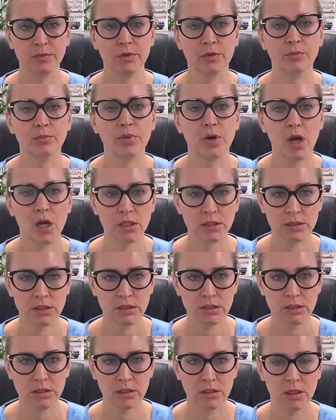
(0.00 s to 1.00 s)
the
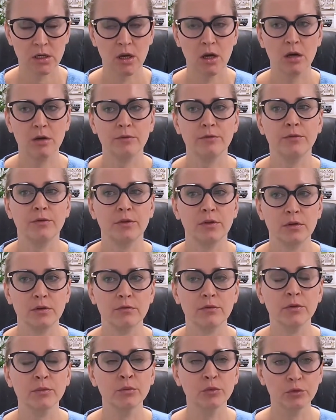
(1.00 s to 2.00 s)
processing of the
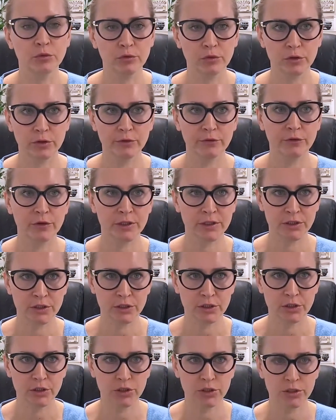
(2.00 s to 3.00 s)
removal of
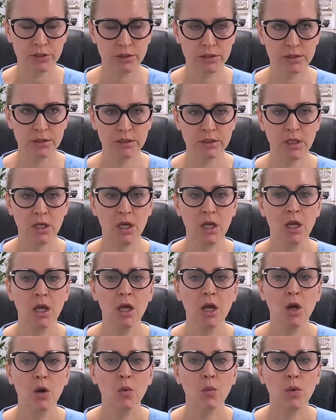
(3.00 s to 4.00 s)
conditions.
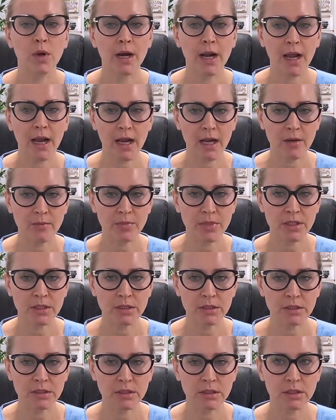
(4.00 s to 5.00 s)
What
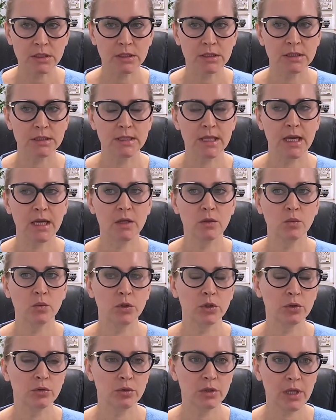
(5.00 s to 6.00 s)
happens is that
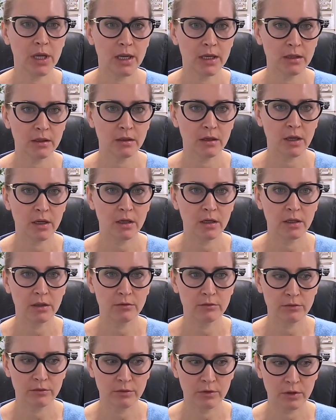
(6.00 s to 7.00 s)
when you get
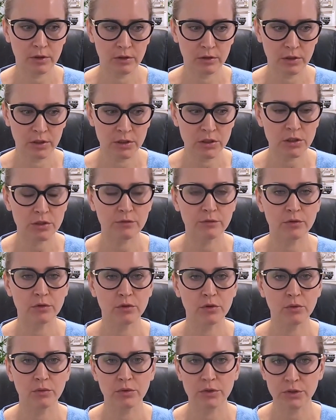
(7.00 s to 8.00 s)
a interview
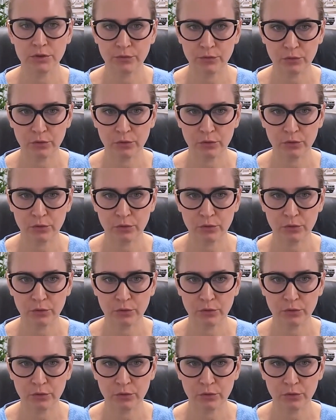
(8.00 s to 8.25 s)
notice